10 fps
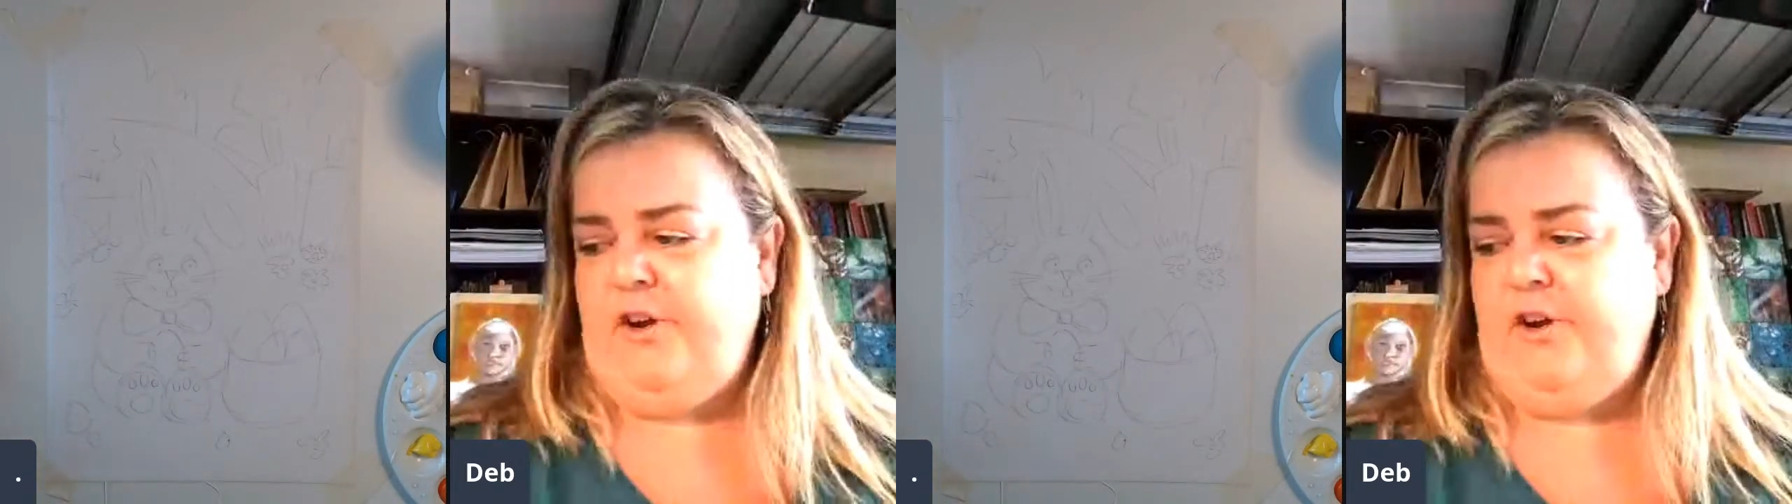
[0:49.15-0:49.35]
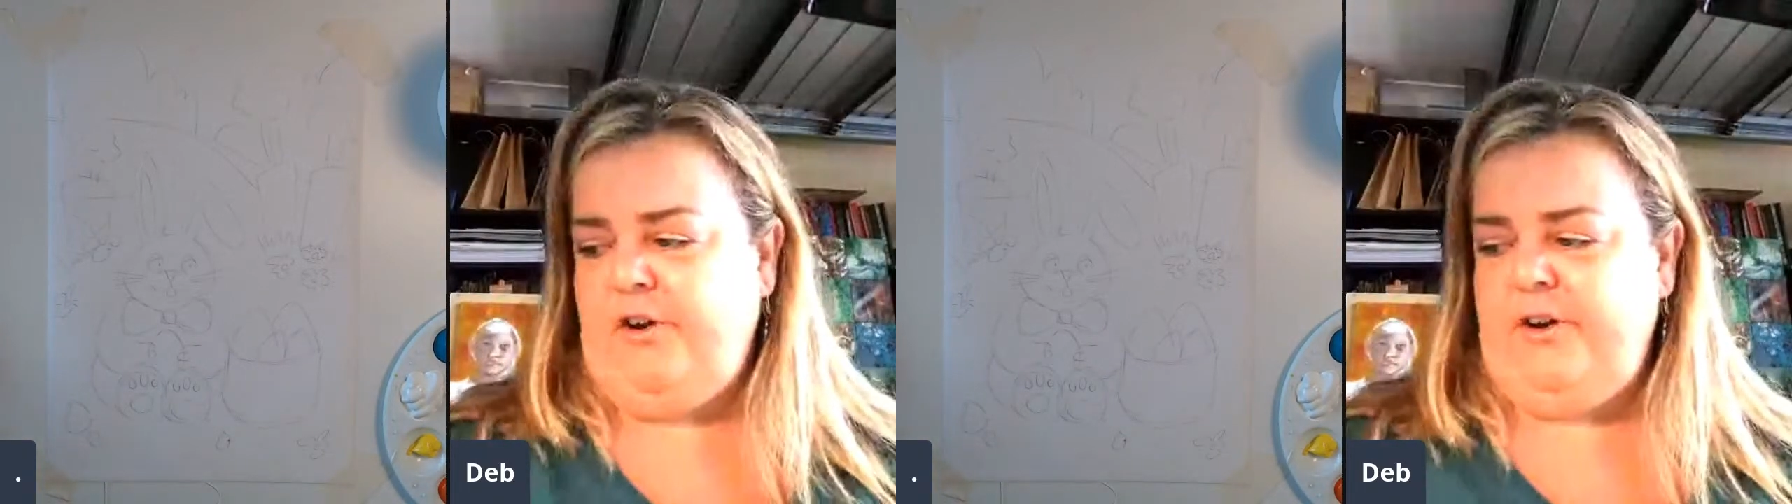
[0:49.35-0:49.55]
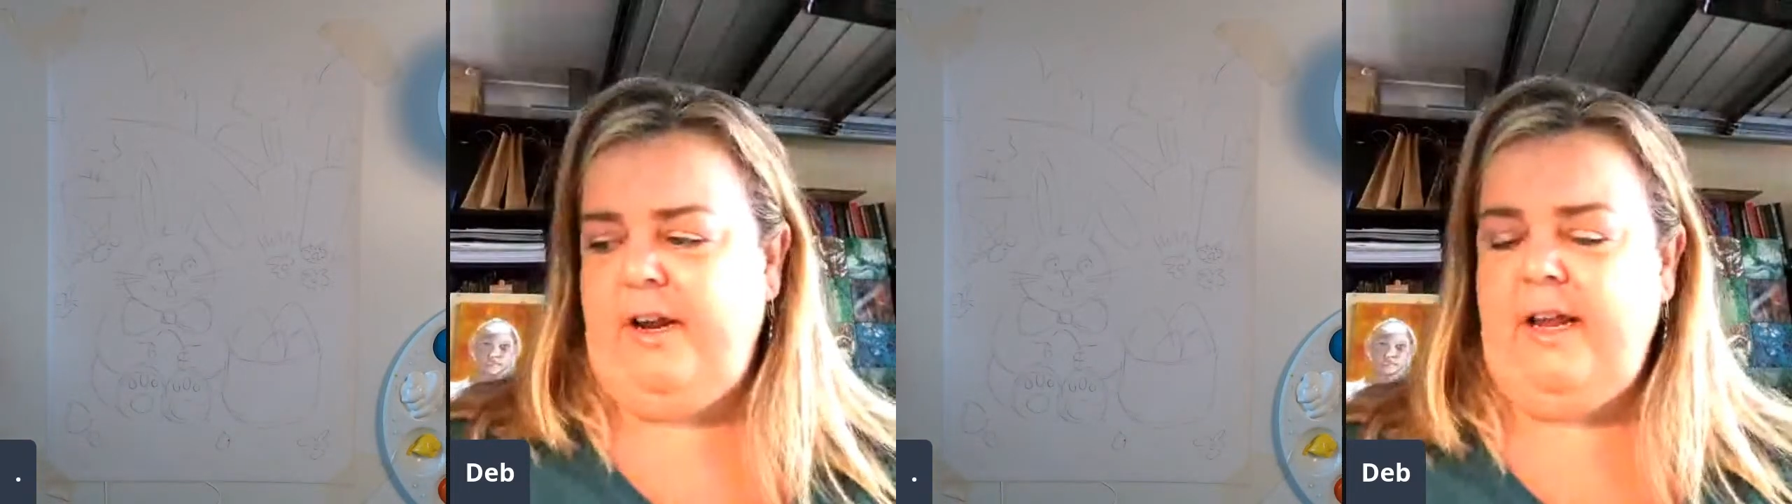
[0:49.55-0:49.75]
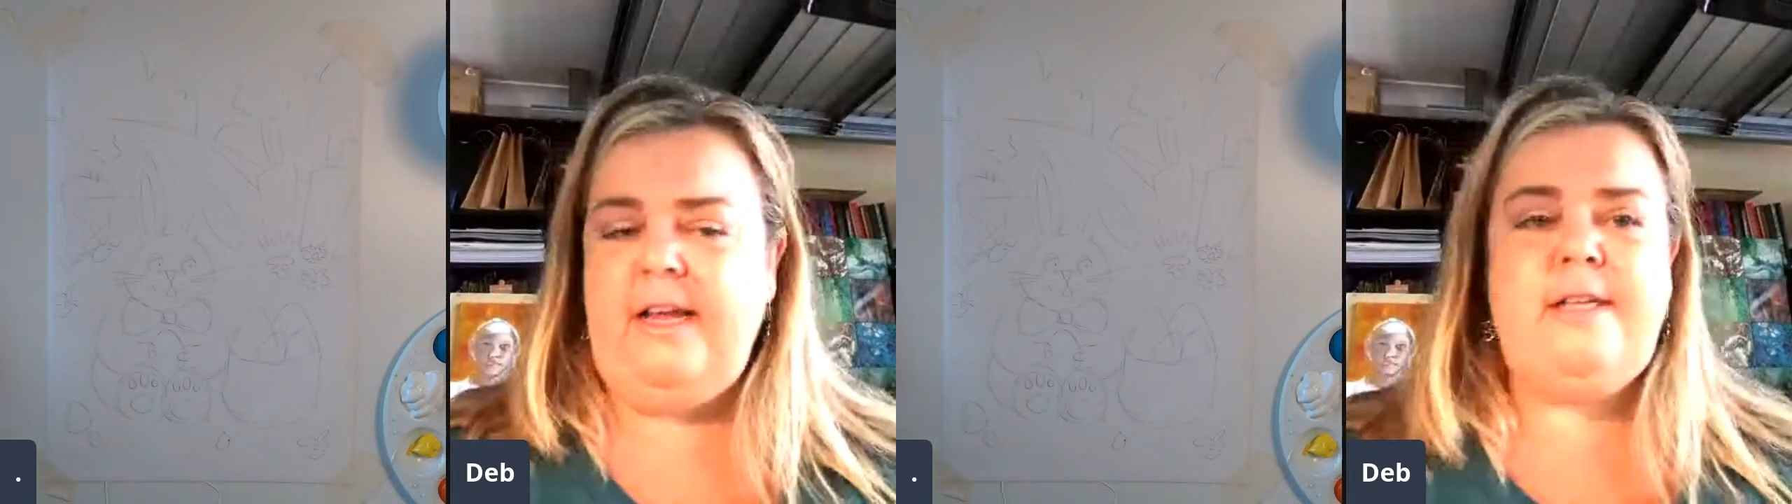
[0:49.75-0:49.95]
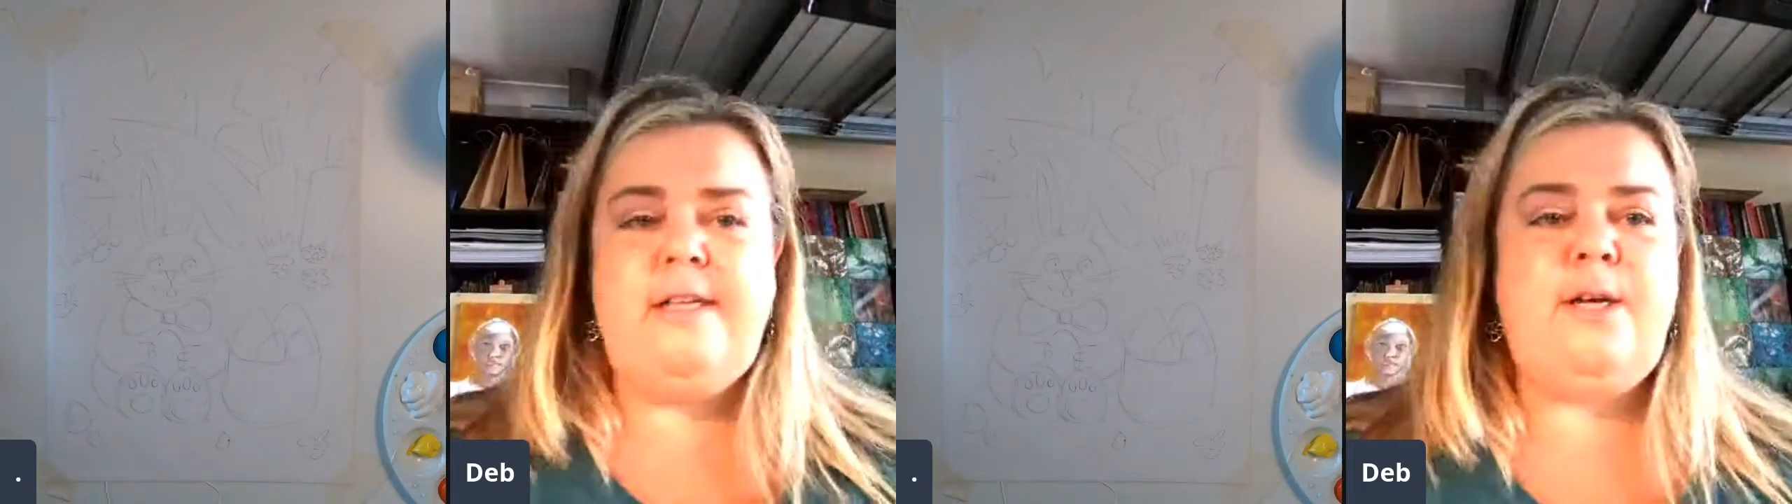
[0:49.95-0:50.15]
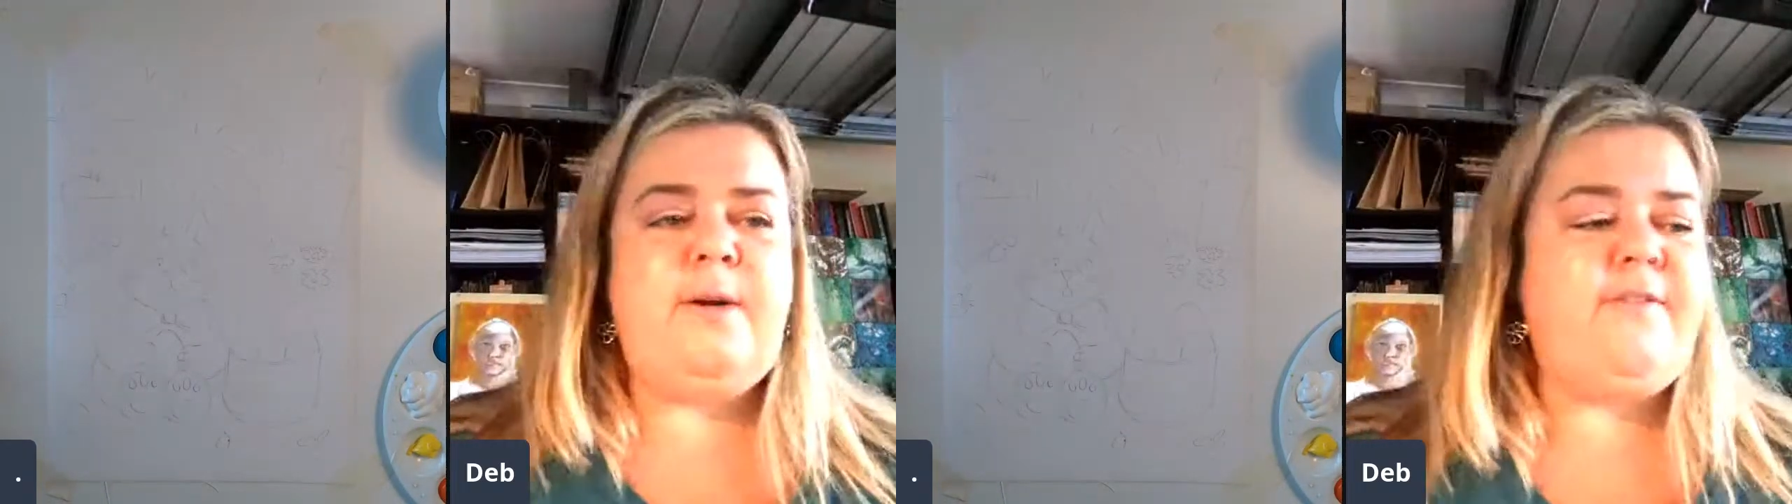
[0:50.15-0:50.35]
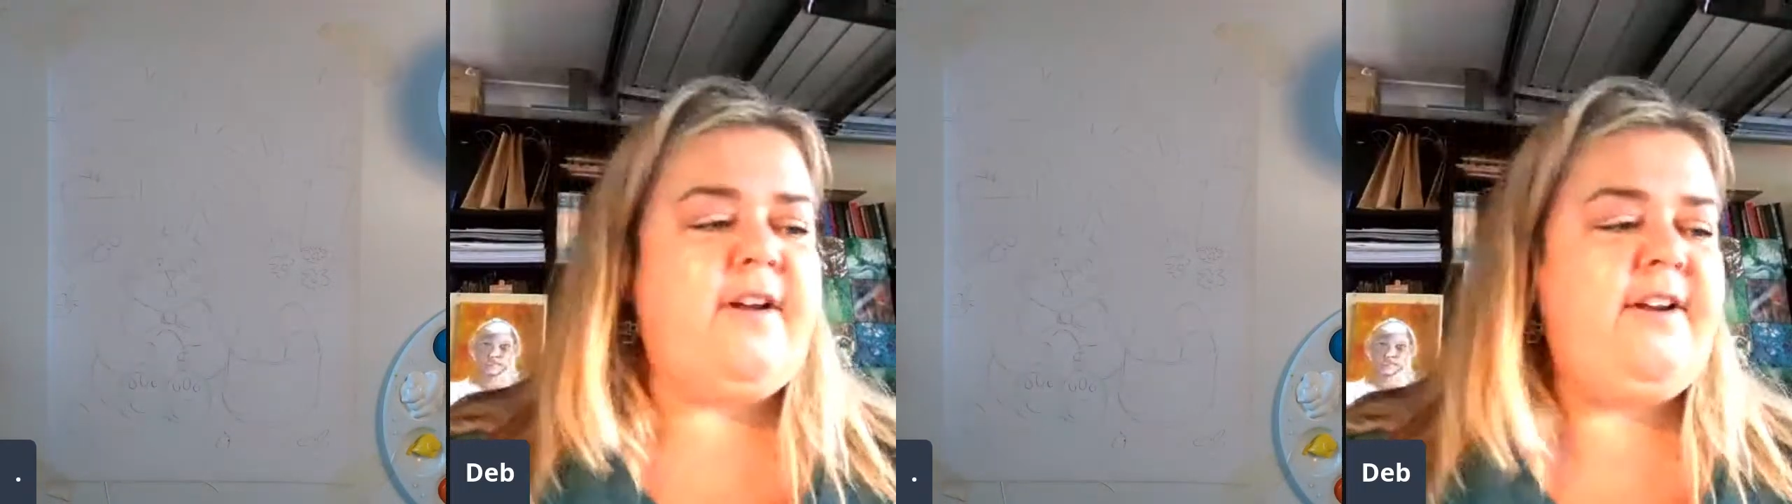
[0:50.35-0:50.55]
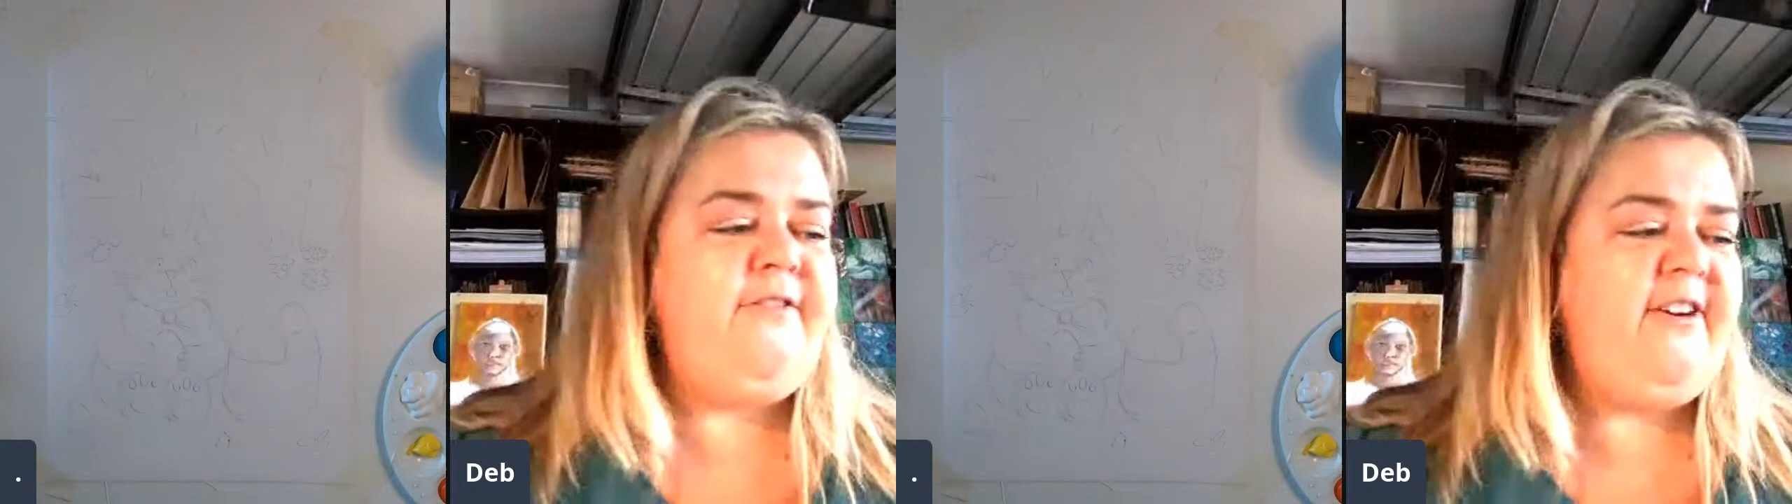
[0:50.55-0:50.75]
not.
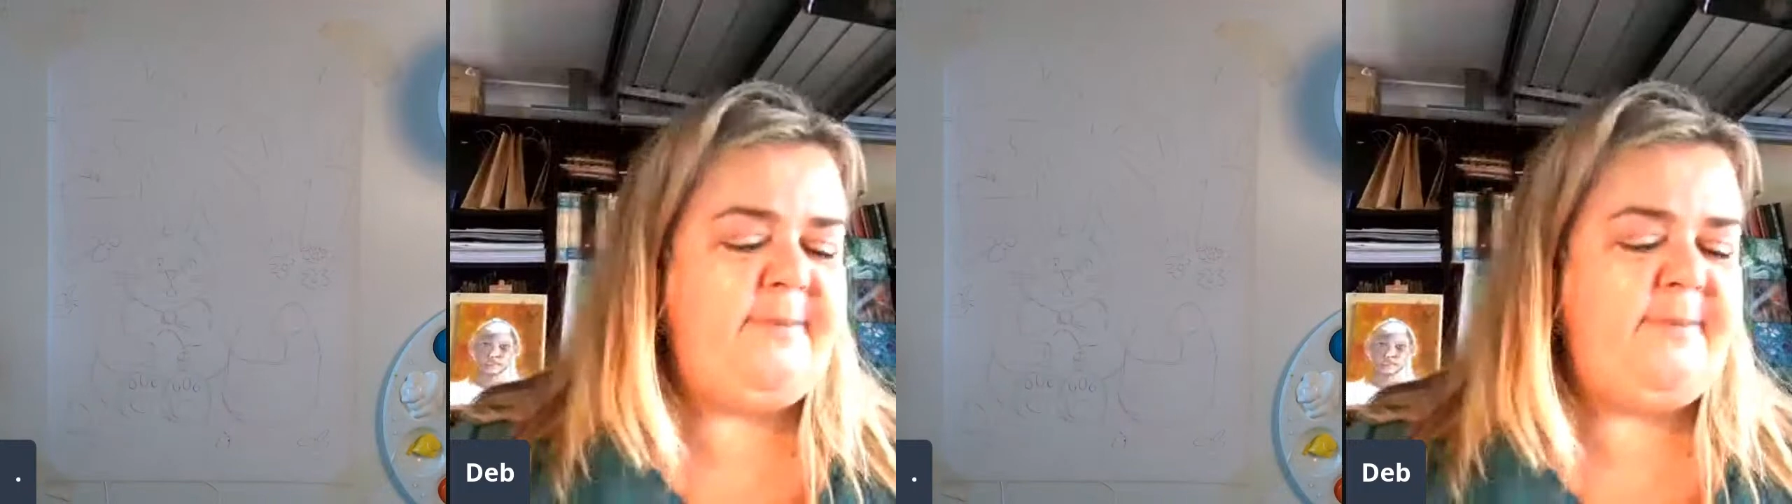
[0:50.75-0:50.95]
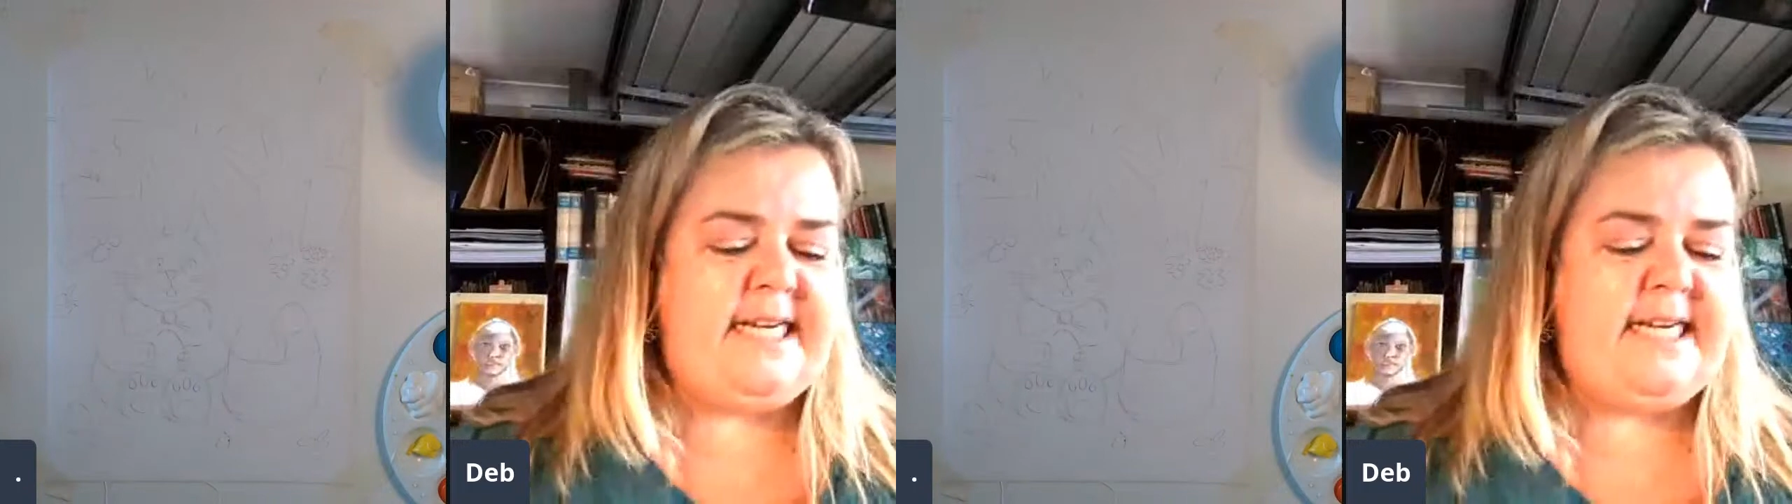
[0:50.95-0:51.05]
So what I've got in